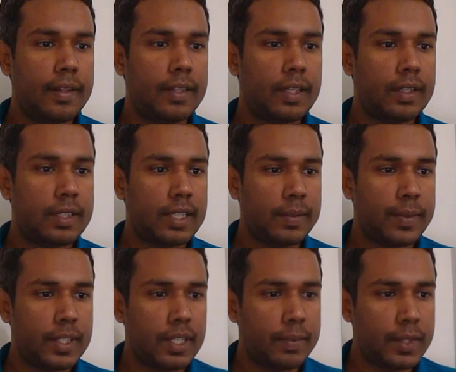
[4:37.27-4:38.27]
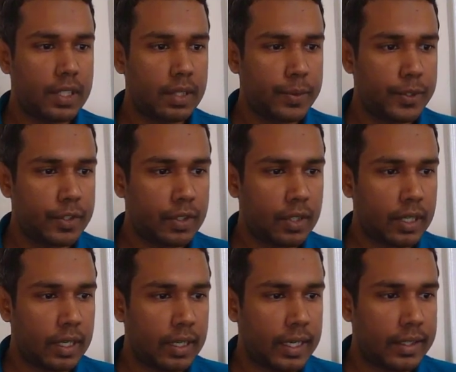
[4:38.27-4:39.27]
the service time distribution
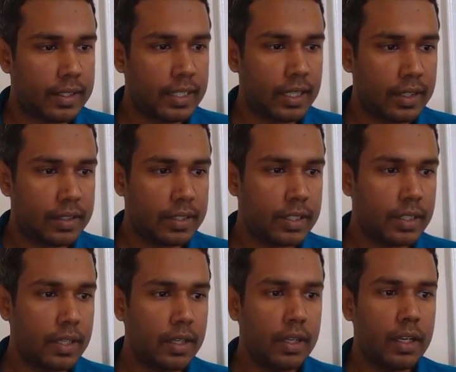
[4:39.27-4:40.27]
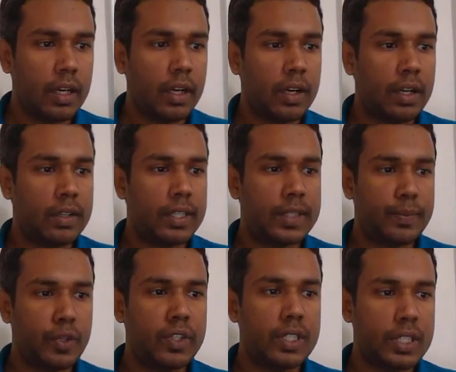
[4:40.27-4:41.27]
at tellers or
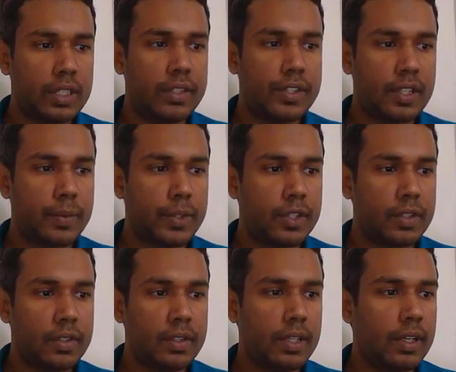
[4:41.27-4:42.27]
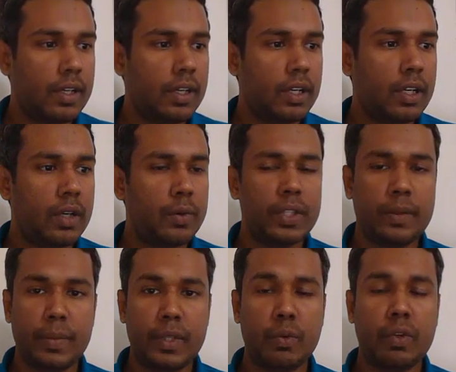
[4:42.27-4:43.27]
exponential distribution
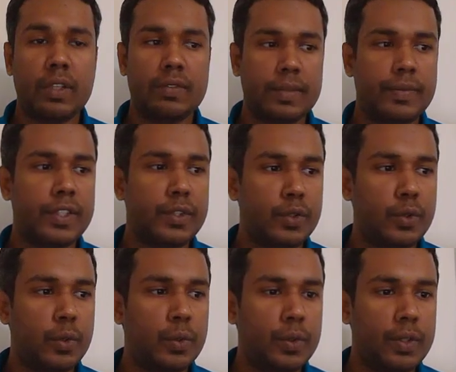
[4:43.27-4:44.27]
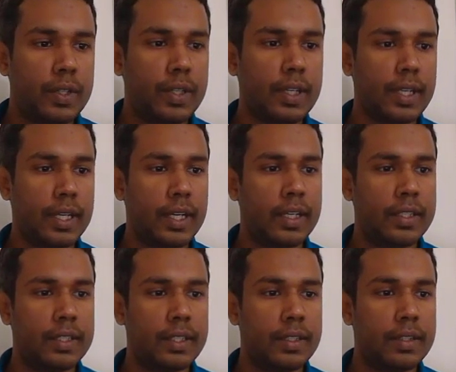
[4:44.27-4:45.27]
with mean 152,
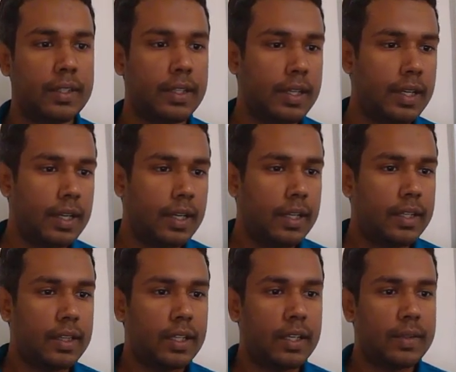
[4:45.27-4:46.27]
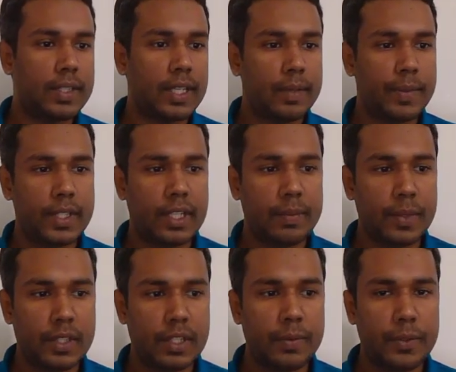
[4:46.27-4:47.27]
and the service time
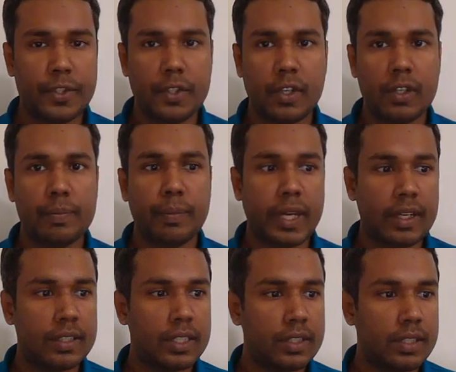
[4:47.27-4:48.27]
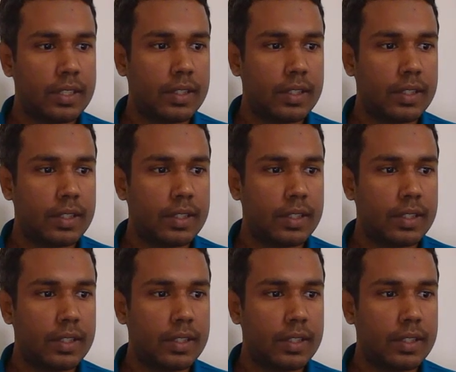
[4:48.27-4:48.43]
distribution of manager